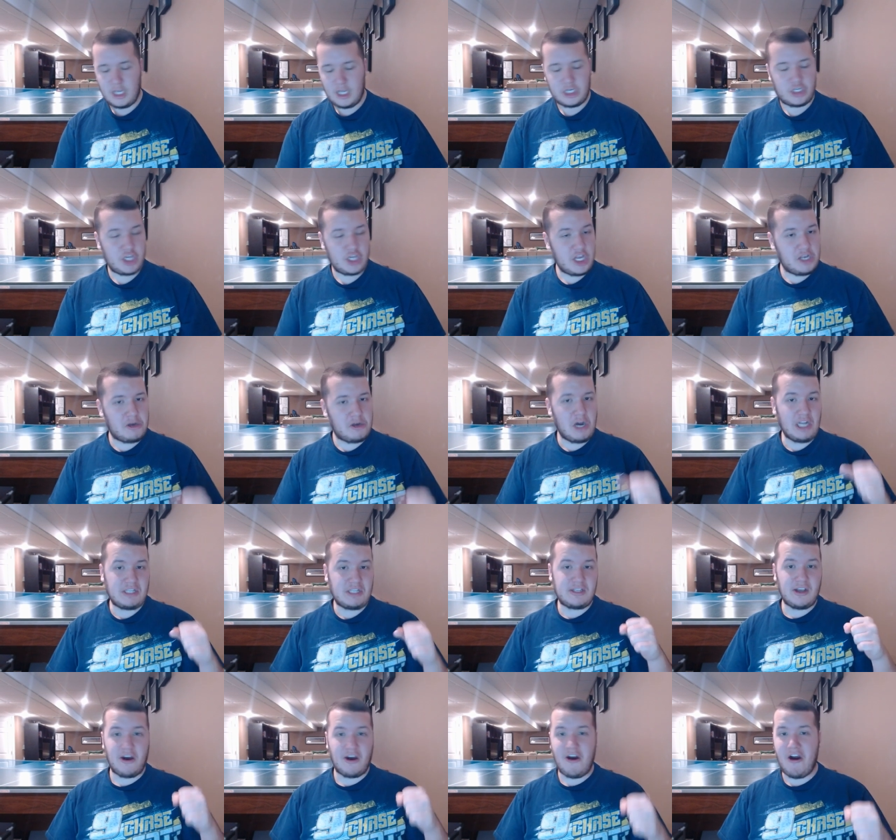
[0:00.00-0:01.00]
she
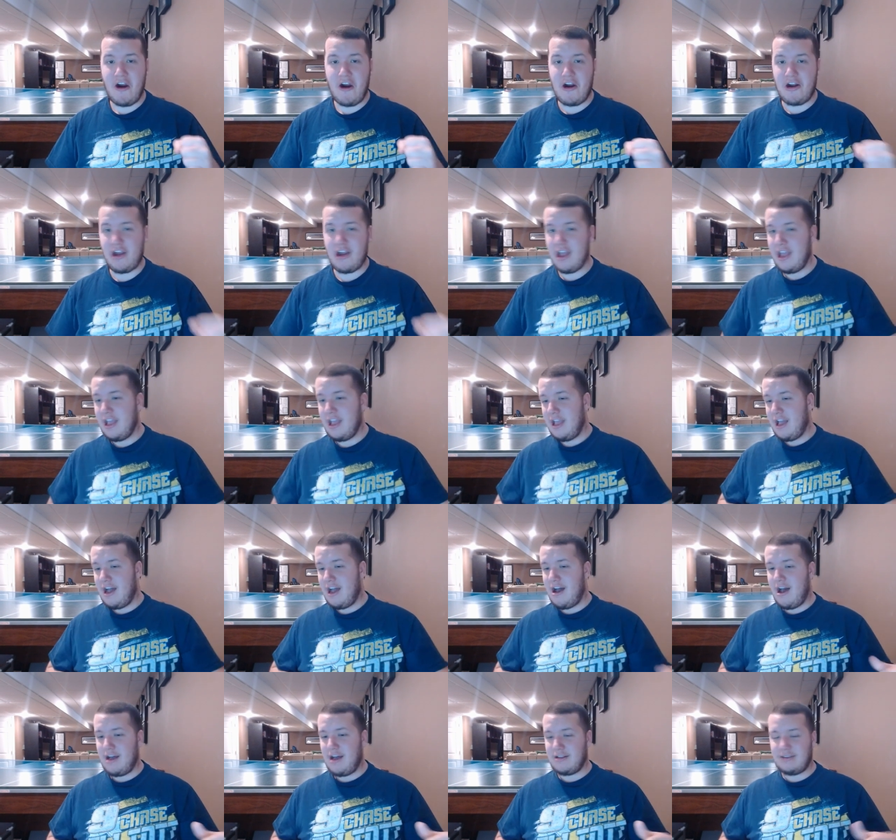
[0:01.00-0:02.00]
cuts it hard
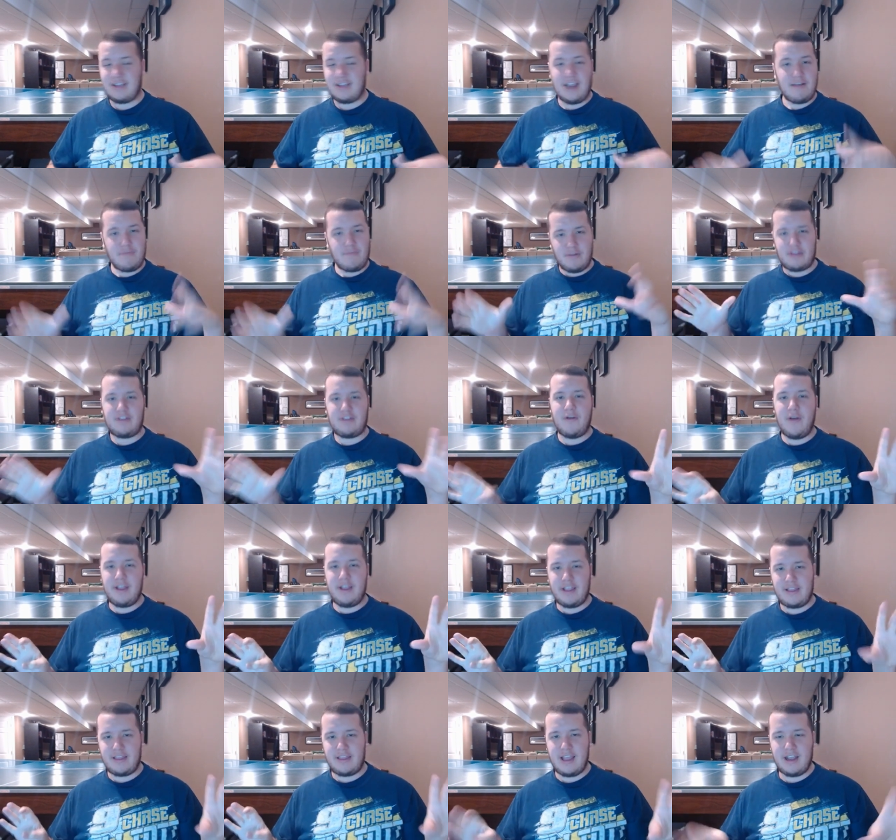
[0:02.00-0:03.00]
uh, it's like with
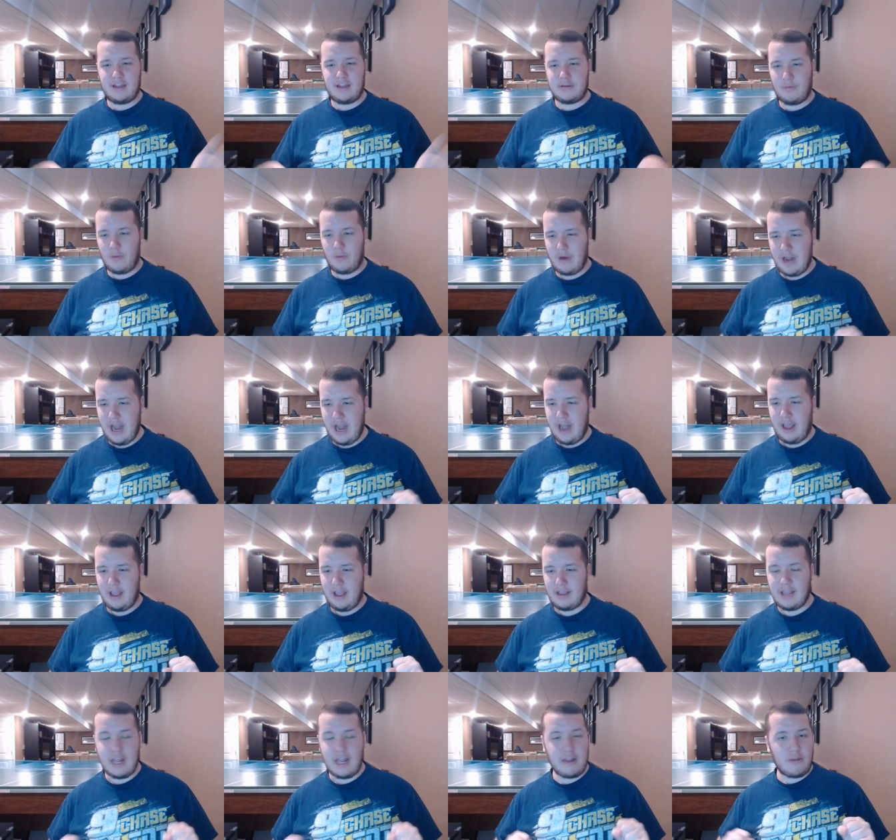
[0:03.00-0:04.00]
doing the thing on a
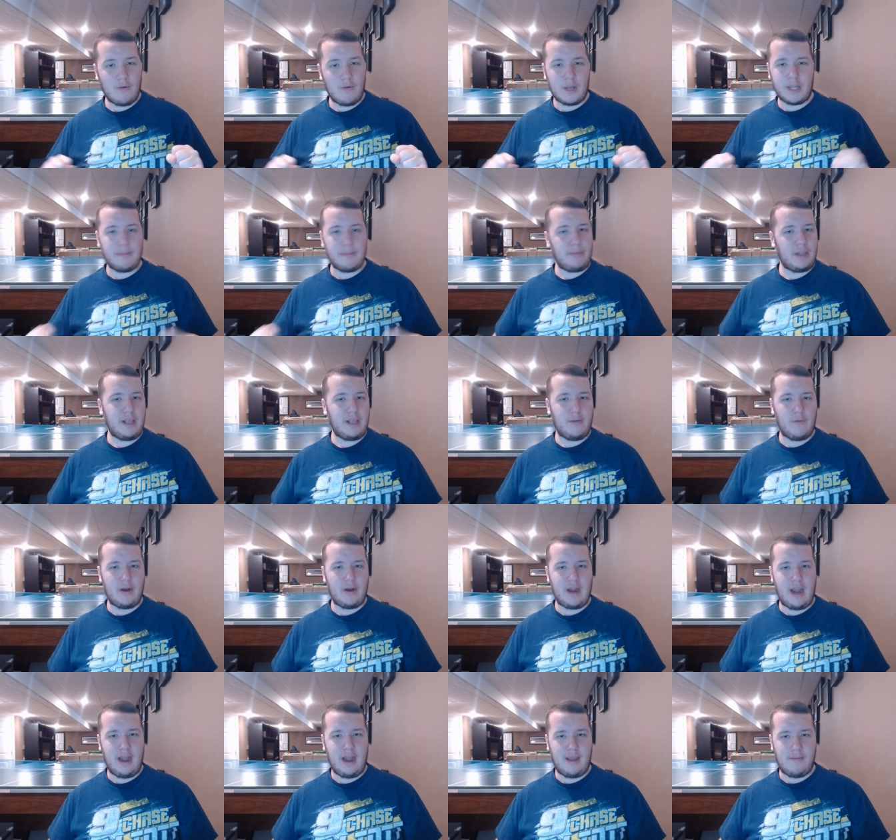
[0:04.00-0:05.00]
180. It didn't do a complete
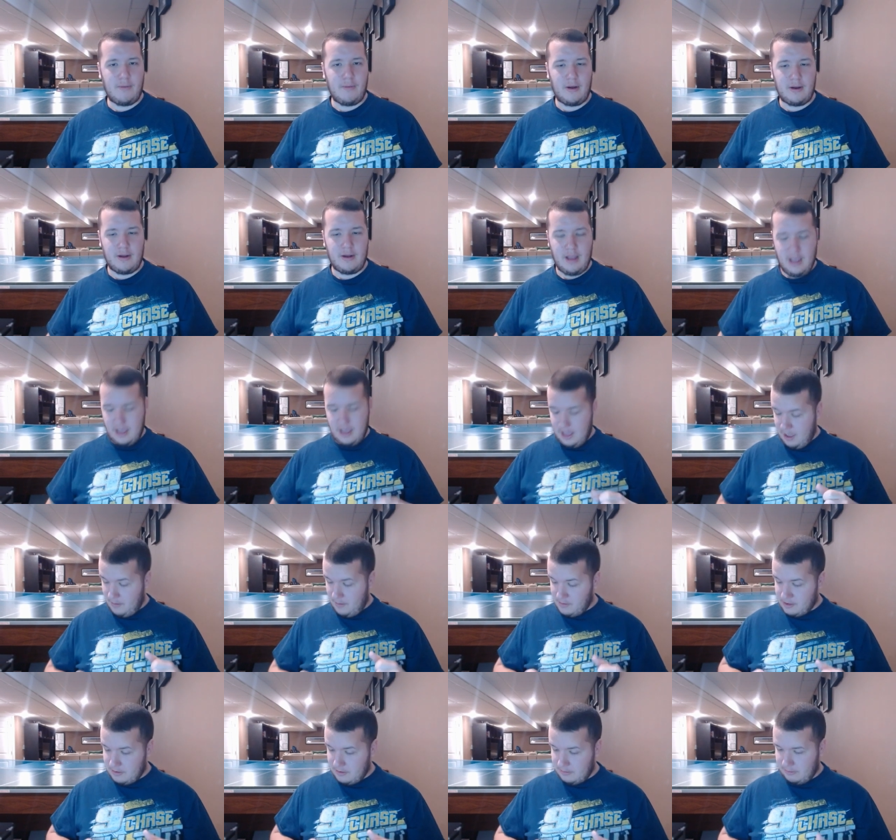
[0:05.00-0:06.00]
180, but it
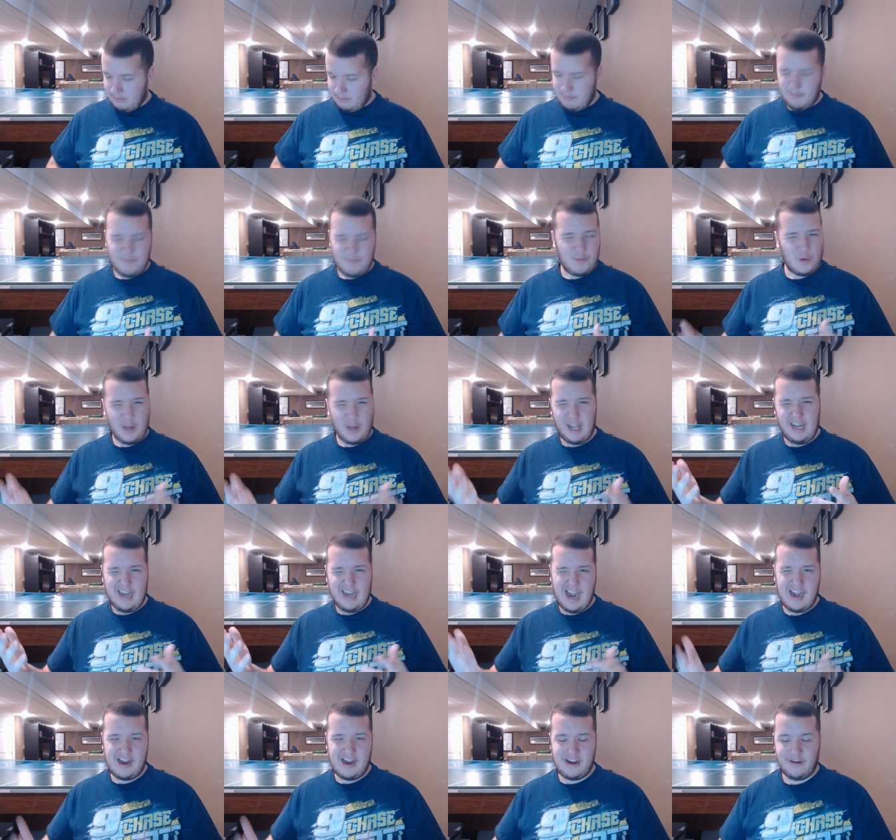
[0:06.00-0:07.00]
was more like a
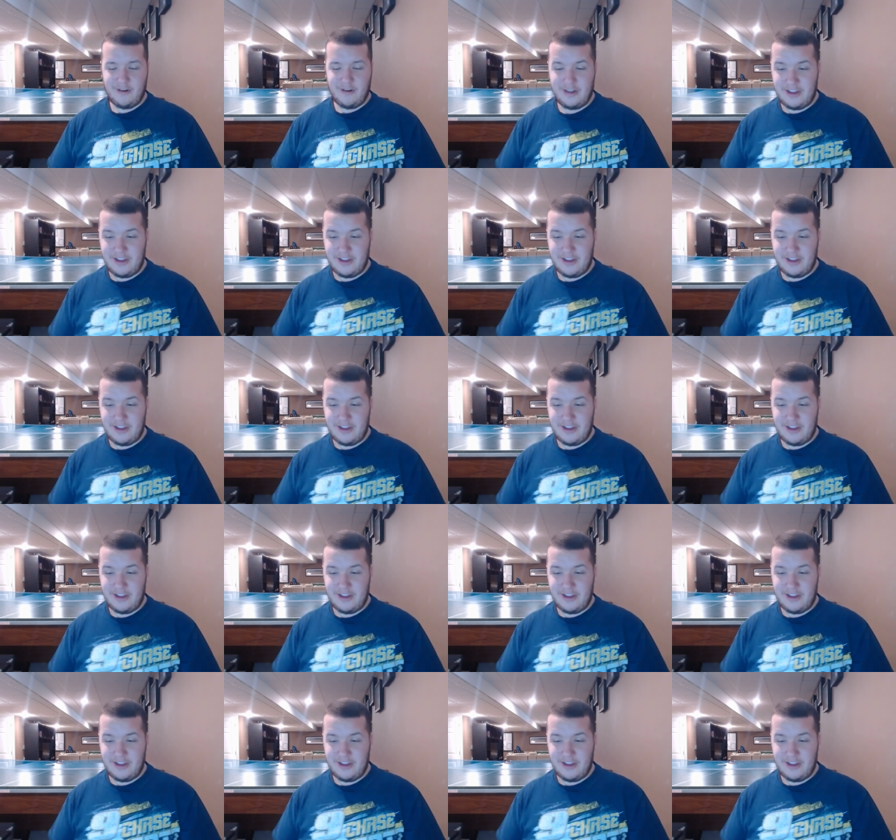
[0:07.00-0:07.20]
90 degree